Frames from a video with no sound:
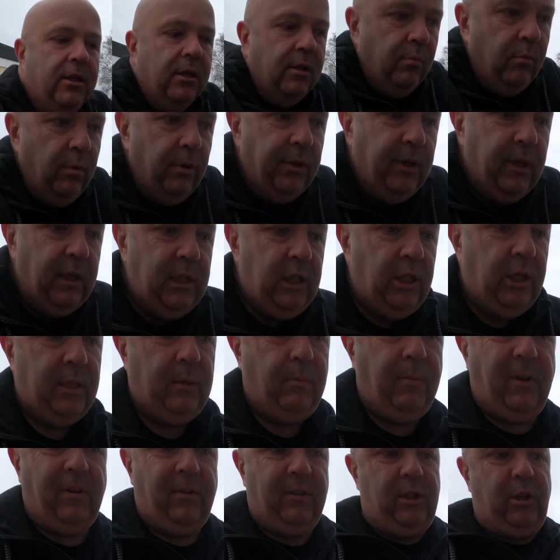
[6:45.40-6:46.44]
edge of the wood is just
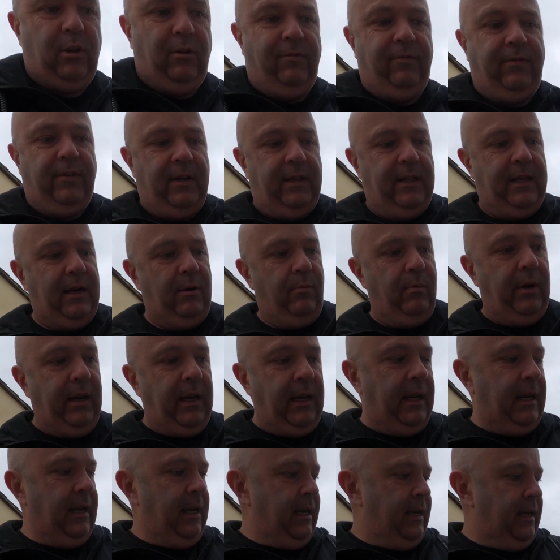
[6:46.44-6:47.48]
a bit too far that
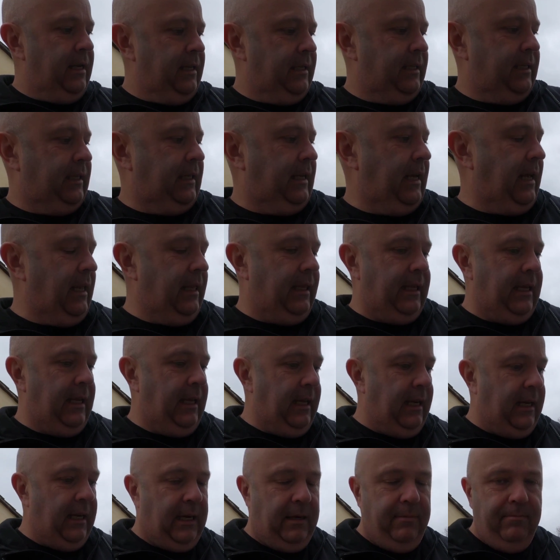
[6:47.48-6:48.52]
way to get
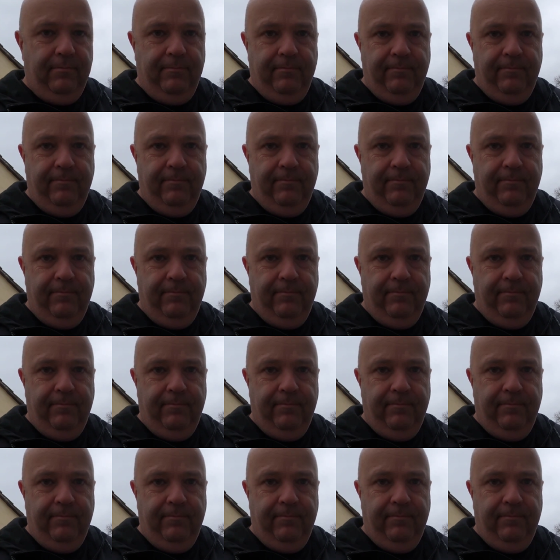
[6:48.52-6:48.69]
the